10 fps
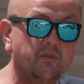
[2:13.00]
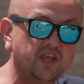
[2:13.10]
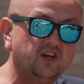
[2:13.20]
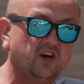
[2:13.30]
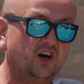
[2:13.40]

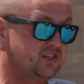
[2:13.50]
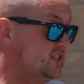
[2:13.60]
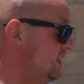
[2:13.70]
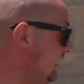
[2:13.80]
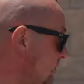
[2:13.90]
many cars.
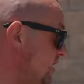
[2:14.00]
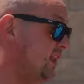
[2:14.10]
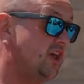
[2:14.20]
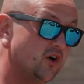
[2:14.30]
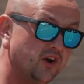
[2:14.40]
It's not gonna be
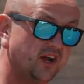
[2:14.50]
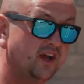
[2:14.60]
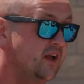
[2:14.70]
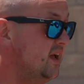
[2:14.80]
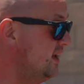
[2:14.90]
Toyota.
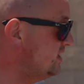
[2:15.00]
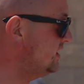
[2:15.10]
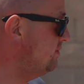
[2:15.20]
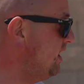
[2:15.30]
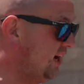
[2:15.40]
It's
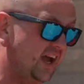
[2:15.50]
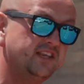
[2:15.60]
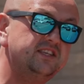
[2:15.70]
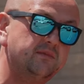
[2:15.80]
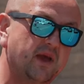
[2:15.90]
gonna be kind
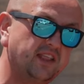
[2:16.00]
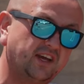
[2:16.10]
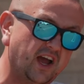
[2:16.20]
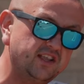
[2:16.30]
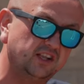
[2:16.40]
of demand,
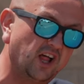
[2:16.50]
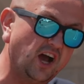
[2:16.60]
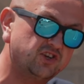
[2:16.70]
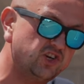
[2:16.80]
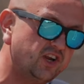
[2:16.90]
kind of
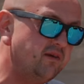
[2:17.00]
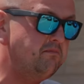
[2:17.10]
luxury,